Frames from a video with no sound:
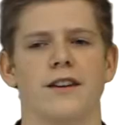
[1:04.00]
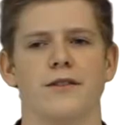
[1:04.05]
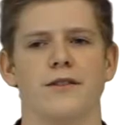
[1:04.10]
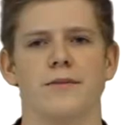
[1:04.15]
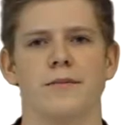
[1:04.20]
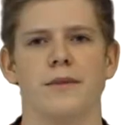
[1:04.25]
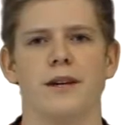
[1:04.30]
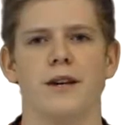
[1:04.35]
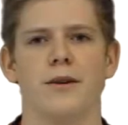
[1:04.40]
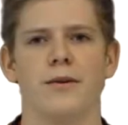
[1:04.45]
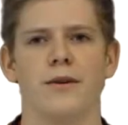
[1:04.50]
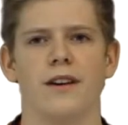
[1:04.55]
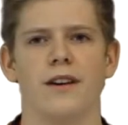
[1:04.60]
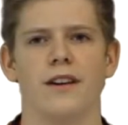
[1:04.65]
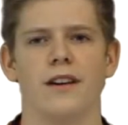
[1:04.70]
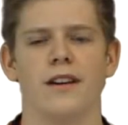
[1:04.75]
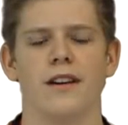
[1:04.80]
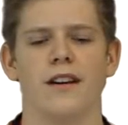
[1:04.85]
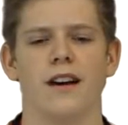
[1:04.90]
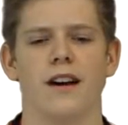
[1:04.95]
it was Pee
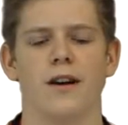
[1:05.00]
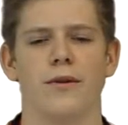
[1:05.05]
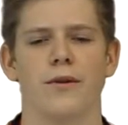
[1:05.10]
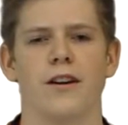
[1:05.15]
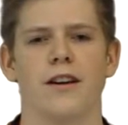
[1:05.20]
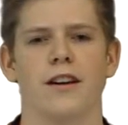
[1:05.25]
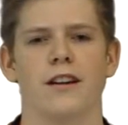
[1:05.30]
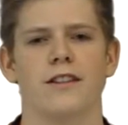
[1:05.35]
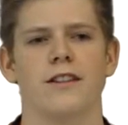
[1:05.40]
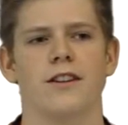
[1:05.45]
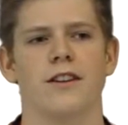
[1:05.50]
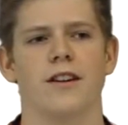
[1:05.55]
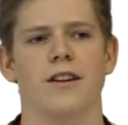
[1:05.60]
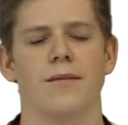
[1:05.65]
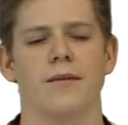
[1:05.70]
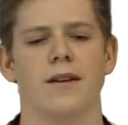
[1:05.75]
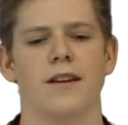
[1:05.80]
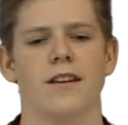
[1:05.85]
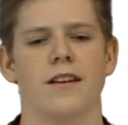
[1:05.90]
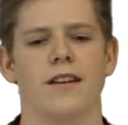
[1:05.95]
Wee, uh, we were at a
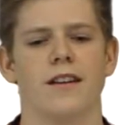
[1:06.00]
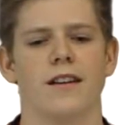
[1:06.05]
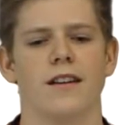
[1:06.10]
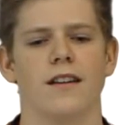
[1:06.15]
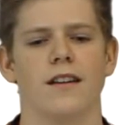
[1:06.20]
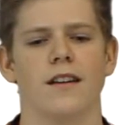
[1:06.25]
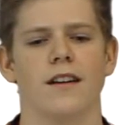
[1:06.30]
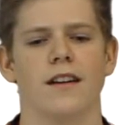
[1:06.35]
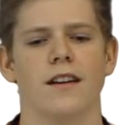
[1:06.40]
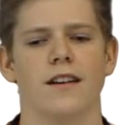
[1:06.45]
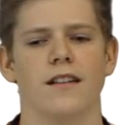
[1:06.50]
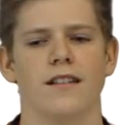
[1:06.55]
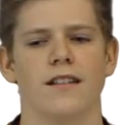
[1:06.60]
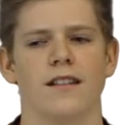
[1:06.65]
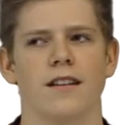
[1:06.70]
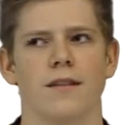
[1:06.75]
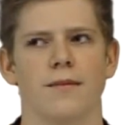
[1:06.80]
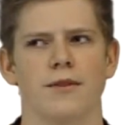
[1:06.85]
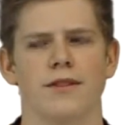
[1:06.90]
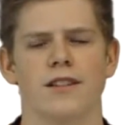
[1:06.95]
tournament in, uh,
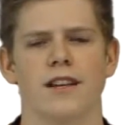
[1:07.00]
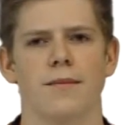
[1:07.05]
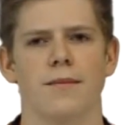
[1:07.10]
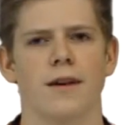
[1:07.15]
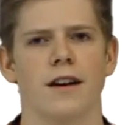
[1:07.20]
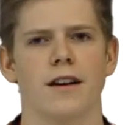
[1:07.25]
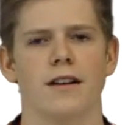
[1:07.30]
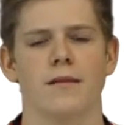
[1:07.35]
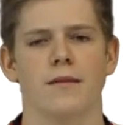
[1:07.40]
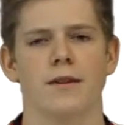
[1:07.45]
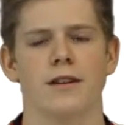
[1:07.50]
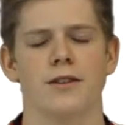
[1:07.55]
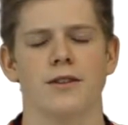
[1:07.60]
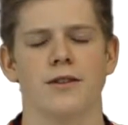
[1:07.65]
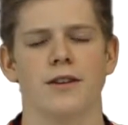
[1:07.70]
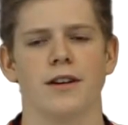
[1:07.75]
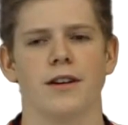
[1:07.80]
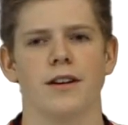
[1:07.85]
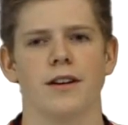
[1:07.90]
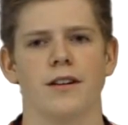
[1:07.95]
I believe it was Quebec or
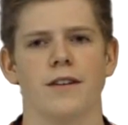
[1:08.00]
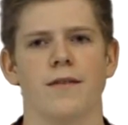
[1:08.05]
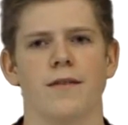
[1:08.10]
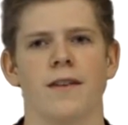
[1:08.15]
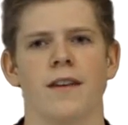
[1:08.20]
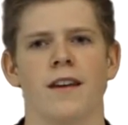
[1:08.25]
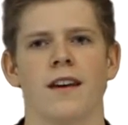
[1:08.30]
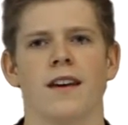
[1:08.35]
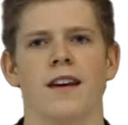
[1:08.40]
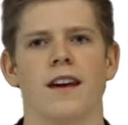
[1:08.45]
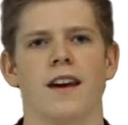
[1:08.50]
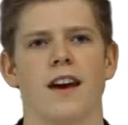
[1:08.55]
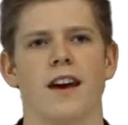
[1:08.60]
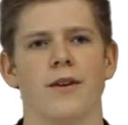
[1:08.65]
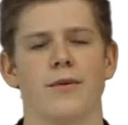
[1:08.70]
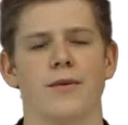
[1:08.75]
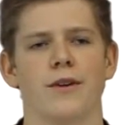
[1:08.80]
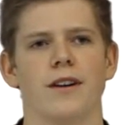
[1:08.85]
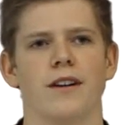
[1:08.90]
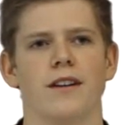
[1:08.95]
Montreal,
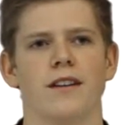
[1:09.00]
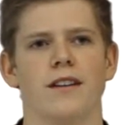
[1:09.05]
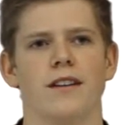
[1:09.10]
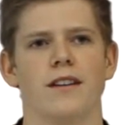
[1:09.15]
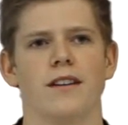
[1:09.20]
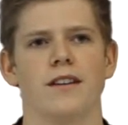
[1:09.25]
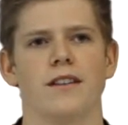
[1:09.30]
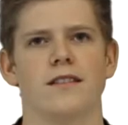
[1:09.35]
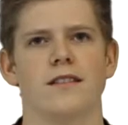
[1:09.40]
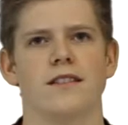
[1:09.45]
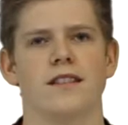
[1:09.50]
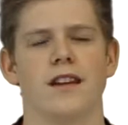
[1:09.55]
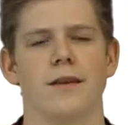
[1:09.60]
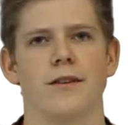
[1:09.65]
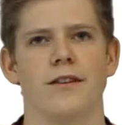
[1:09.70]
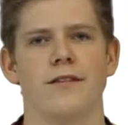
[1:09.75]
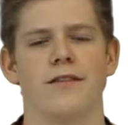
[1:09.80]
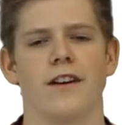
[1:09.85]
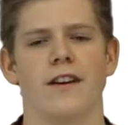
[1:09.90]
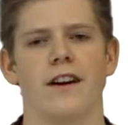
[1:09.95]
and we were in the
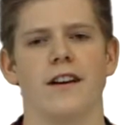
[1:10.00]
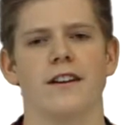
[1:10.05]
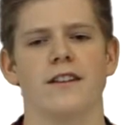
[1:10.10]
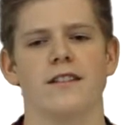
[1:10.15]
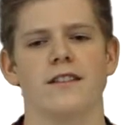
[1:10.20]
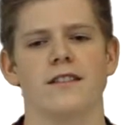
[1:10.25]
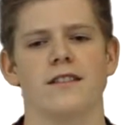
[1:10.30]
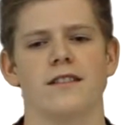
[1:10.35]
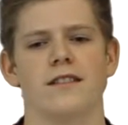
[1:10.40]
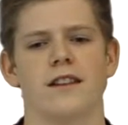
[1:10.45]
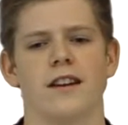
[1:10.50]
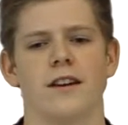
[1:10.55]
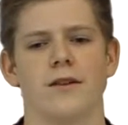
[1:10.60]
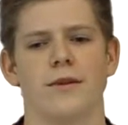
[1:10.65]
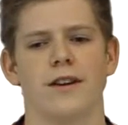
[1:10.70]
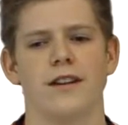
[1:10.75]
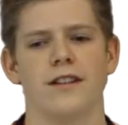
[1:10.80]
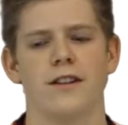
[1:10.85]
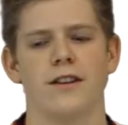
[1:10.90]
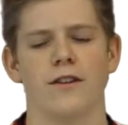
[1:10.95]
semifinals, and it
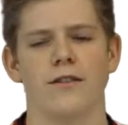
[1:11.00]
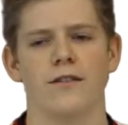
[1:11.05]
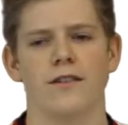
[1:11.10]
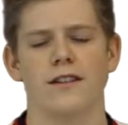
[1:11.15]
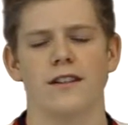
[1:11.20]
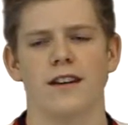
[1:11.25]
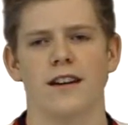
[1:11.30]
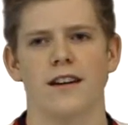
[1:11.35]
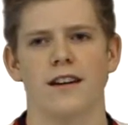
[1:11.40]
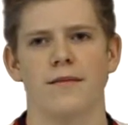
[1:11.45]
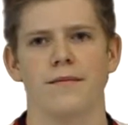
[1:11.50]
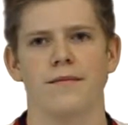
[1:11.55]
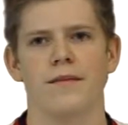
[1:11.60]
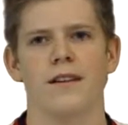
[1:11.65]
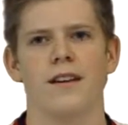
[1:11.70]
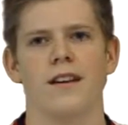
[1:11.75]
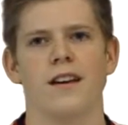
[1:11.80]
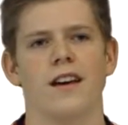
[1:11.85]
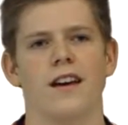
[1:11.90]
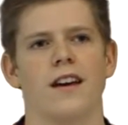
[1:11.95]
went to overtime,
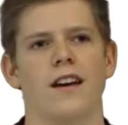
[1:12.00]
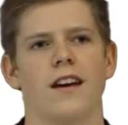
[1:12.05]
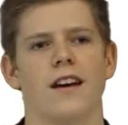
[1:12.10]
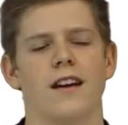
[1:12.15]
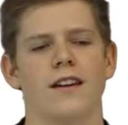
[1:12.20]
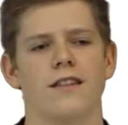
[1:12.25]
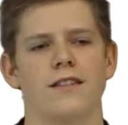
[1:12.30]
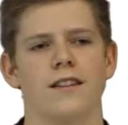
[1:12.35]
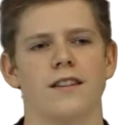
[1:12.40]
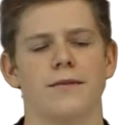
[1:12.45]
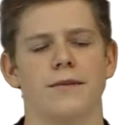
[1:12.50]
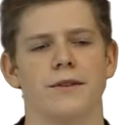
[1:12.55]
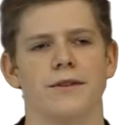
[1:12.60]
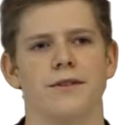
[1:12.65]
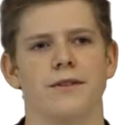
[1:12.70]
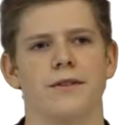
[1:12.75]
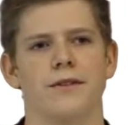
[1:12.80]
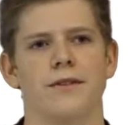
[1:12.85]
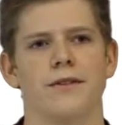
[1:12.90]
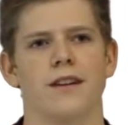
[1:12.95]
and I was able
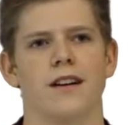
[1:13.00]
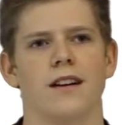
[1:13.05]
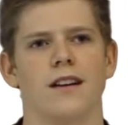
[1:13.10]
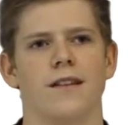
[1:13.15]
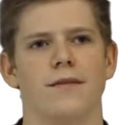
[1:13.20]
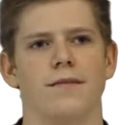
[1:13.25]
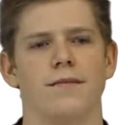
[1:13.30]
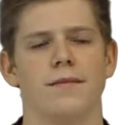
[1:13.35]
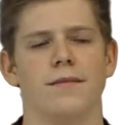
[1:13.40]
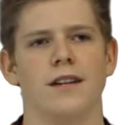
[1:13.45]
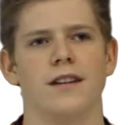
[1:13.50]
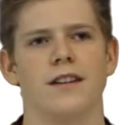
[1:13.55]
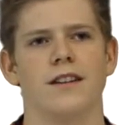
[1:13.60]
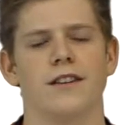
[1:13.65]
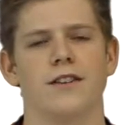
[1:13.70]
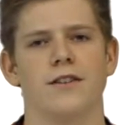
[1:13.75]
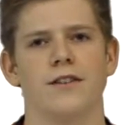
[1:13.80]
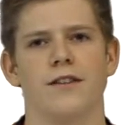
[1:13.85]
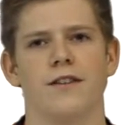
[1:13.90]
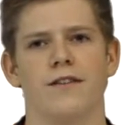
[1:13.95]
to uh, beat the
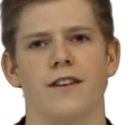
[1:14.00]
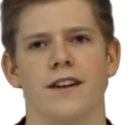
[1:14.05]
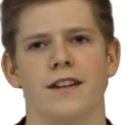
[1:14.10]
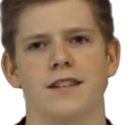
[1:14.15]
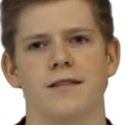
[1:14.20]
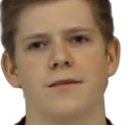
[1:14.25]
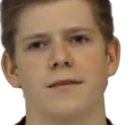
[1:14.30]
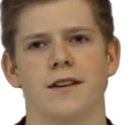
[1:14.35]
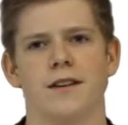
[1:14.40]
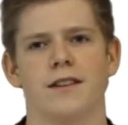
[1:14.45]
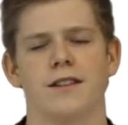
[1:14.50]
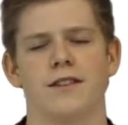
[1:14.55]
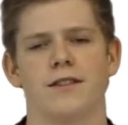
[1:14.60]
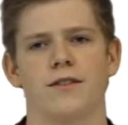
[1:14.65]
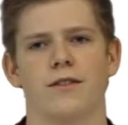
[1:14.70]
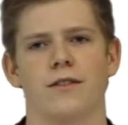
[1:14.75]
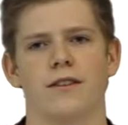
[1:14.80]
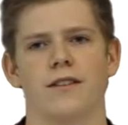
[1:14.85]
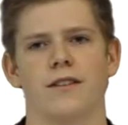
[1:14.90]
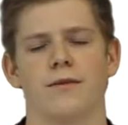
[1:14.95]
two defensemen and
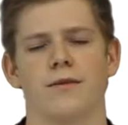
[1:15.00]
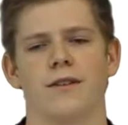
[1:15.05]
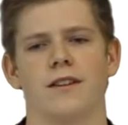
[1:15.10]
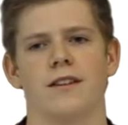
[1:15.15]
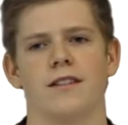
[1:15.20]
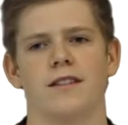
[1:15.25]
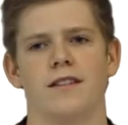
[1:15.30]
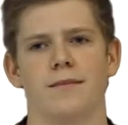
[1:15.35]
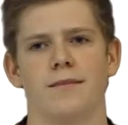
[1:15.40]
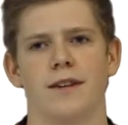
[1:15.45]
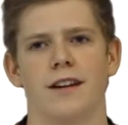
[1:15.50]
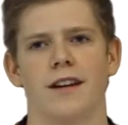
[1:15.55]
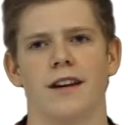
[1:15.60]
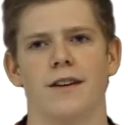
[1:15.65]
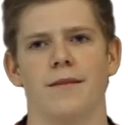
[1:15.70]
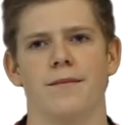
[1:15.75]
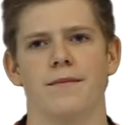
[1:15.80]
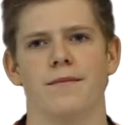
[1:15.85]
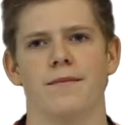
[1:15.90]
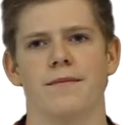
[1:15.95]
score to win our team the
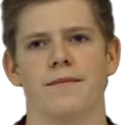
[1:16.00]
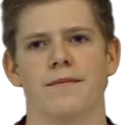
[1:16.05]
game.